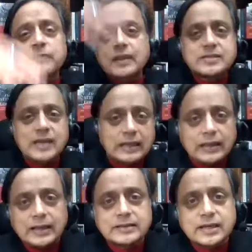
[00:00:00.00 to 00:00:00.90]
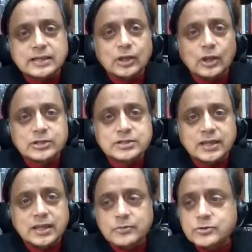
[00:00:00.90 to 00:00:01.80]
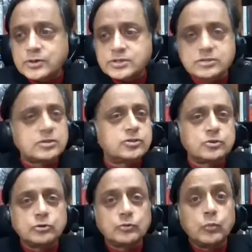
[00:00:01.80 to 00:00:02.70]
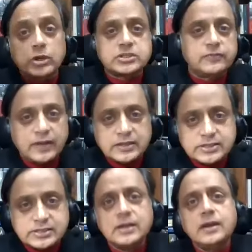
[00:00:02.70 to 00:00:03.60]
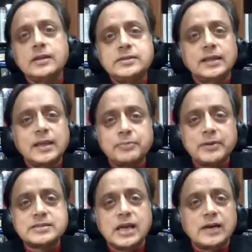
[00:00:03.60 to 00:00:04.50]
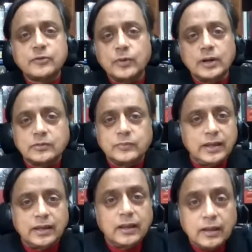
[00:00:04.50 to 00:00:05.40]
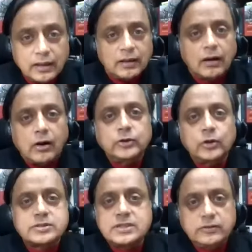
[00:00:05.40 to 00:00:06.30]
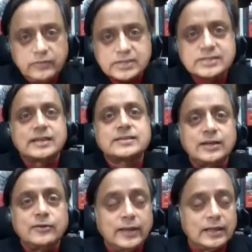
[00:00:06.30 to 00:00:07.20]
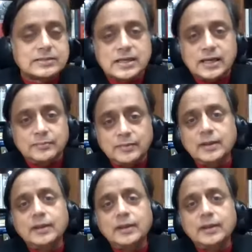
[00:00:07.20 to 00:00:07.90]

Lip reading: Satellite technology came into existence. You could watch events taking place half a world away on your TV set in real time.